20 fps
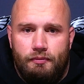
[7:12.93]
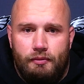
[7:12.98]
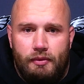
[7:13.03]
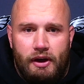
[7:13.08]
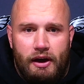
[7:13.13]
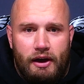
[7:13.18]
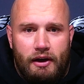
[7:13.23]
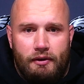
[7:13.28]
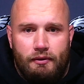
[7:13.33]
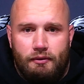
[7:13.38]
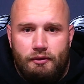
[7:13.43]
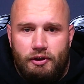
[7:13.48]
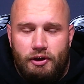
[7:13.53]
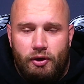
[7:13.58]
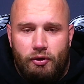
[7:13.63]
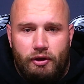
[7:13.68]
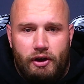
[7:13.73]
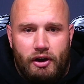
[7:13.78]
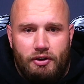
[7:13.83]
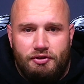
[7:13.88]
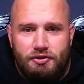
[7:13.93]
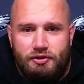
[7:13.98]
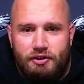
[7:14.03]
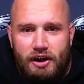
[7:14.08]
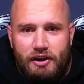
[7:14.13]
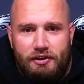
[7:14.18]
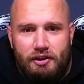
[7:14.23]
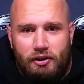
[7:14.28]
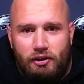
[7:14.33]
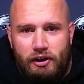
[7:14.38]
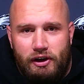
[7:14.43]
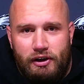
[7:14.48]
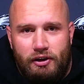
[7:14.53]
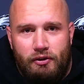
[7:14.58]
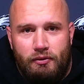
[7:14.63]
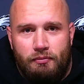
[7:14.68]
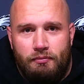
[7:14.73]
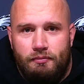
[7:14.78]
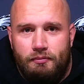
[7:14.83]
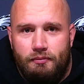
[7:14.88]
And, you know, Kelsey's out there leading
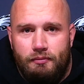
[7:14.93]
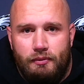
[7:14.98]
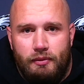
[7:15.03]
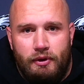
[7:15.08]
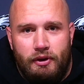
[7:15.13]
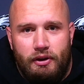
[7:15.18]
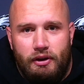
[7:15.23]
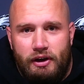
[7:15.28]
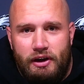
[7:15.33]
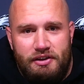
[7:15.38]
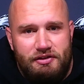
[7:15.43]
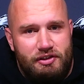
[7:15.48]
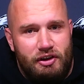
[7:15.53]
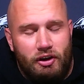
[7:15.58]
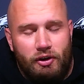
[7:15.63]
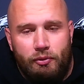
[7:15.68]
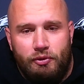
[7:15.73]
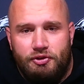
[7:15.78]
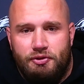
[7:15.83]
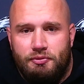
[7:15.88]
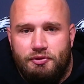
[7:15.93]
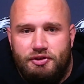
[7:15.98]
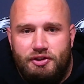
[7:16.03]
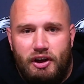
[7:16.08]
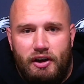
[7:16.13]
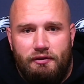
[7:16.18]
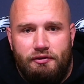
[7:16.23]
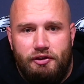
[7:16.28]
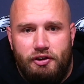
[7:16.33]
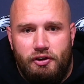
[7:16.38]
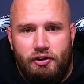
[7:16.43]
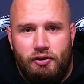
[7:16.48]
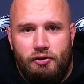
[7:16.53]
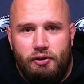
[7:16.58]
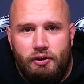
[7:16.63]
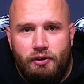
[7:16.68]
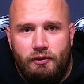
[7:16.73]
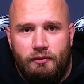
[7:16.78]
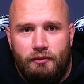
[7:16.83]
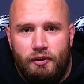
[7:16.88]
them. And he's dealing with some stuff too.
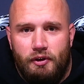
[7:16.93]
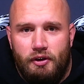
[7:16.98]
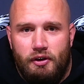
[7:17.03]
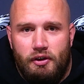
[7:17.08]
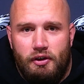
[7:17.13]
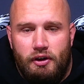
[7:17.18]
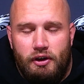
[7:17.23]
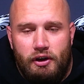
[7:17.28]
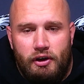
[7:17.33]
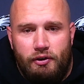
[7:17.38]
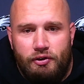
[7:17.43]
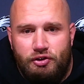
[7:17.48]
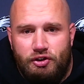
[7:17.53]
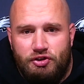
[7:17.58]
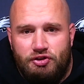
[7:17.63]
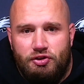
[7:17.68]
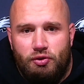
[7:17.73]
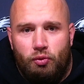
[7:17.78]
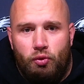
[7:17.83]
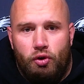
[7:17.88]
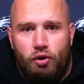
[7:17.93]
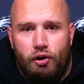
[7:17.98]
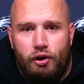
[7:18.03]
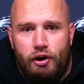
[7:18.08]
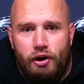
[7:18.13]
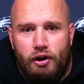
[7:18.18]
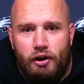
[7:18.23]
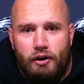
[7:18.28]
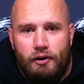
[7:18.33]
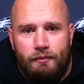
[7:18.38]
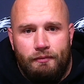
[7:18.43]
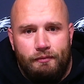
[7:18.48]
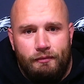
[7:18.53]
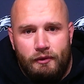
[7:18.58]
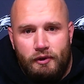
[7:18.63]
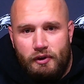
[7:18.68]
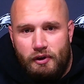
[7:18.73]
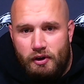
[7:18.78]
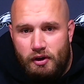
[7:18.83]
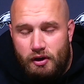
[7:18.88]
And, you know, he's just a warrior. And,
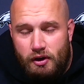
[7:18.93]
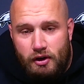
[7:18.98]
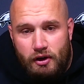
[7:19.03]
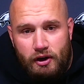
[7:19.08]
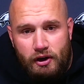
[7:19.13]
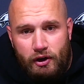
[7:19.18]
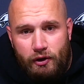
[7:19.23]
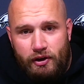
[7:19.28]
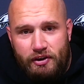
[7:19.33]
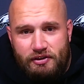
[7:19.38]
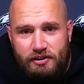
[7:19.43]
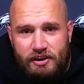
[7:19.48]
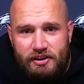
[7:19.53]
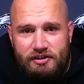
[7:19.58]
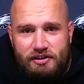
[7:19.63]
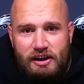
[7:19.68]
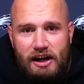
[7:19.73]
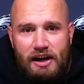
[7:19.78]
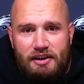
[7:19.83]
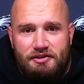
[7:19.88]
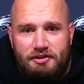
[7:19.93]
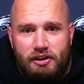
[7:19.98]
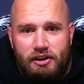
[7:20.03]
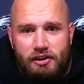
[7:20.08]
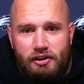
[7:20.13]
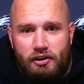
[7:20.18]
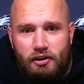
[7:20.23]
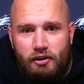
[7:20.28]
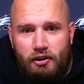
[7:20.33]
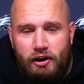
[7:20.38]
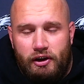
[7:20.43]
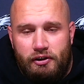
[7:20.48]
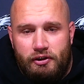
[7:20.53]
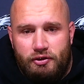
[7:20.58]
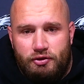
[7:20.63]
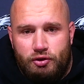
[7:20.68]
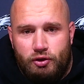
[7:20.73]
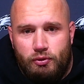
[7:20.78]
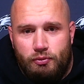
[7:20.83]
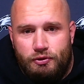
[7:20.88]
you know, he's the guy that's leading the
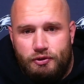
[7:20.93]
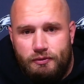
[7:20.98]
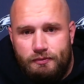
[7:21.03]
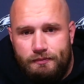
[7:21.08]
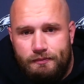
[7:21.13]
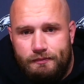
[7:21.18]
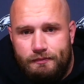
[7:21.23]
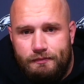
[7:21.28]
troops.